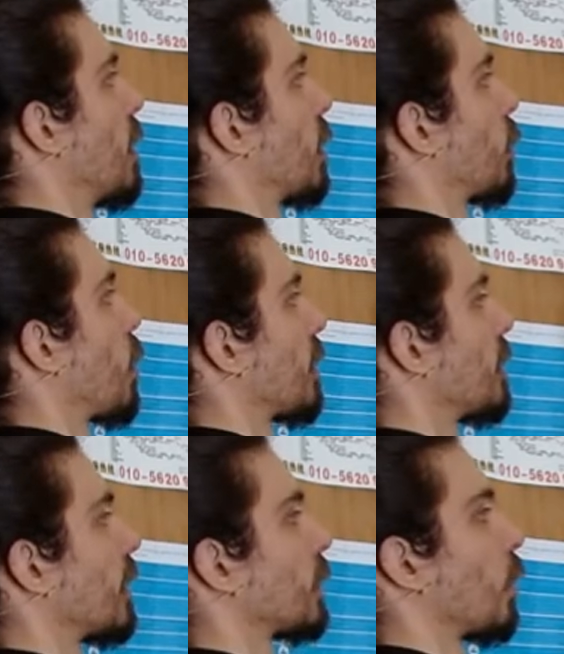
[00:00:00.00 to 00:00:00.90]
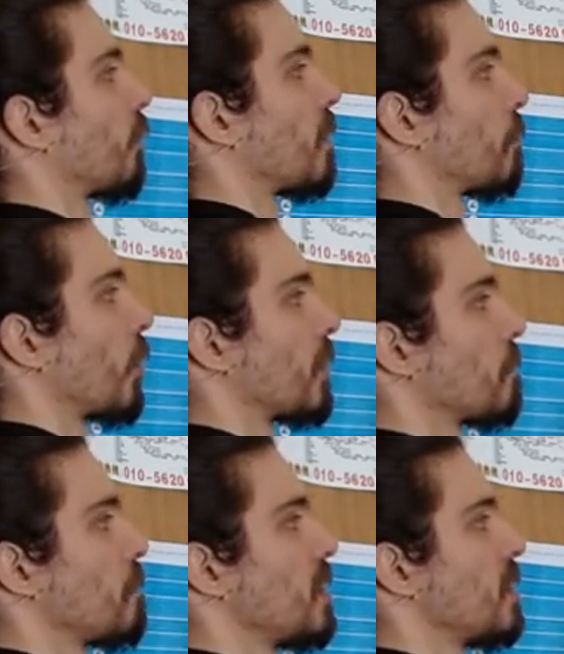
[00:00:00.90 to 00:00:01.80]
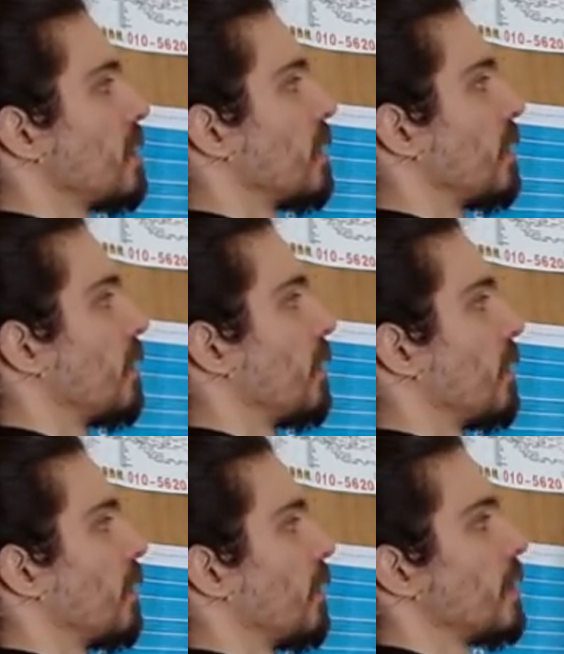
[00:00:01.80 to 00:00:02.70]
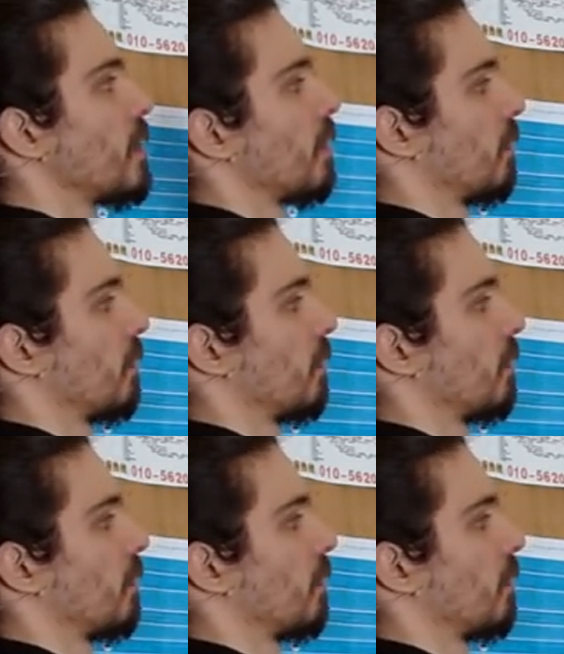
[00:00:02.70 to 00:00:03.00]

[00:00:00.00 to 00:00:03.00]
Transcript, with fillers: coordinates of the point P here.